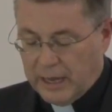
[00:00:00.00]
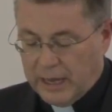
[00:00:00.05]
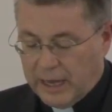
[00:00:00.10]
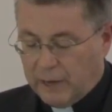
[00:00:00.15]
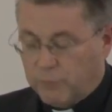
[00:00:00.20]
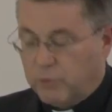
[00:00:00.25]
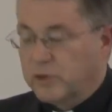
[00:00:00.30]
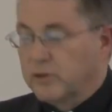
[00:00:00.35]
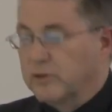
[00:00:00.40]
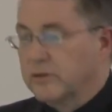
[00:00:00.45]

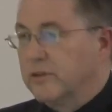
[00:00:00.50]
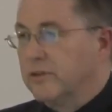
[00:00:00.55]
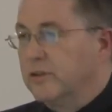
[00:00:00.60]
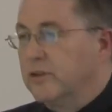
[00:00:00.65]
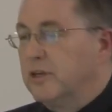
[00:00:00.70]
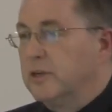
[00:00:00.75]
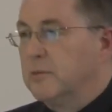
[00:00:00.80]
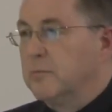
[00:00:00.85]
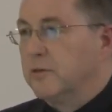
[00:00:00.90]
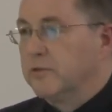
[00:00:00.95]
and which is the
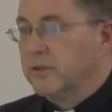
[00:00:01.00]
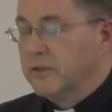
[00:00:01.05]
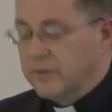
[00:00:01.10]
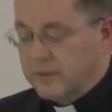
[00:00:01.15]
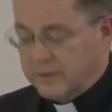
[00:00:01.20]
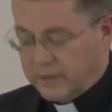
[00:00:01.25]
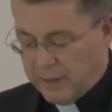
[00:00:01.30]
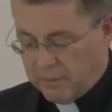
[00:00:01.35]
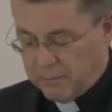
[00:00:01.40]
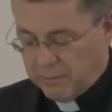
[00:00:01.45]
theme of this
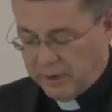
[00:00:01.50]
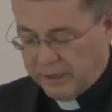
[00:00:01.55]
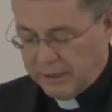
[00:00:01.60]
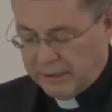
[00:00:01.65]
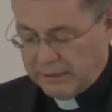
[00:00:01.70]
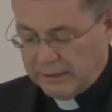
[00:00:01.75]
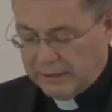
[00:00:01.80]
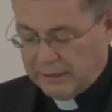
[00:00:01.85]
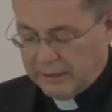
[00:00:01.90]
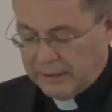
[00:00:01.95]

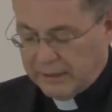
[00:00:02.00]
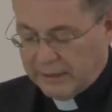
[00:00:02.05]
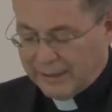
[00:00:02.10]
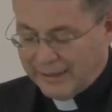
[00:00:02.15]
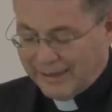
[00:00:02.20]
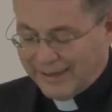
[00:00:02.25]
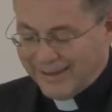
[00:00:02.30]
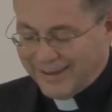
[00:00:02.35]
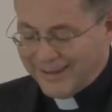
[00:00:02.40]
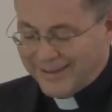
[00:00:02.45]
assembly,
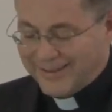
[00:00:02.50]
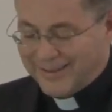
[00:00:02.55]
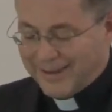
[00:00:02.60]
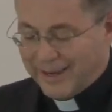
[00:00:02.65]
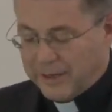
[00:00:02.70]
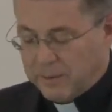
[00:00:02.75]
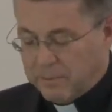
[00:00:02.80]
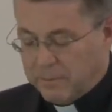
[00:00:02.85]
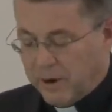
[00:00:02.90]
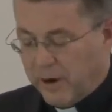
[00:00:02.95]
is
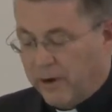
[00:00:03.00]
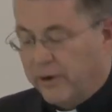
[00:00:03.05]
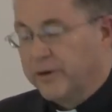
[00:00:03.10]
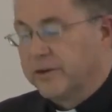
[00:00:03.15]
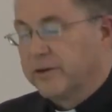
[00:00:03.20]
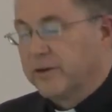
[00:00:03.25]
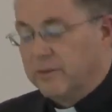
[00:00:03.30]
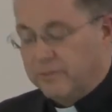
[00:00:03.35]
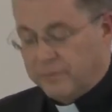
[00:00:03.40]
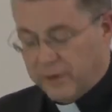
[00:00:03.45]
an
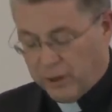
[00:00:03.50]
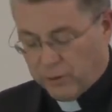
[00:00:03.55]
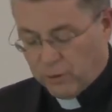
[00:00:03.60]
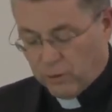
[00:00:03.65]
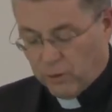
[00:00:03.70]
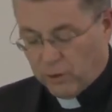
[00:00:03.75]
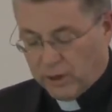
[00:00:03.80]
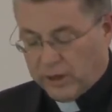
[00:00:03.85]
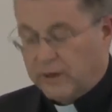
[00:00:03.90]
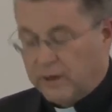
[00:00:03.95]
imperative not
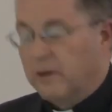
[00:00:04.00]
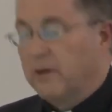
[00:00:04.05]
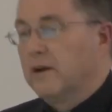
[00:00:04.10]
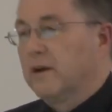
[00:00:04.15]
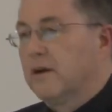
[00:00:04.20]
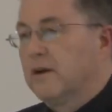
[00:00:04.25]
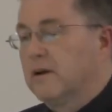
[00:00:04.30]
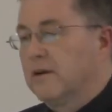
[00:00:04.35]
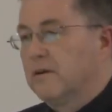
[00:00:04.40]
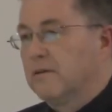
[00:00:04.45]
only
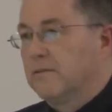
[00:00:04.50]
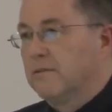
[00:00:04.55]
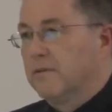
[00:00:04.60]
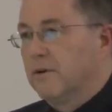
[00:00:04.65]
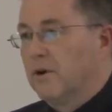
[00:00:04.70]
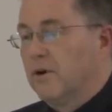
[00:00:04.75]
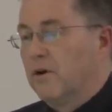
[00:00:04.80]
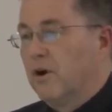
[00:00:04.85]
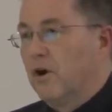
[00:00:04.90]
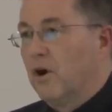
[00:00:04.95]
for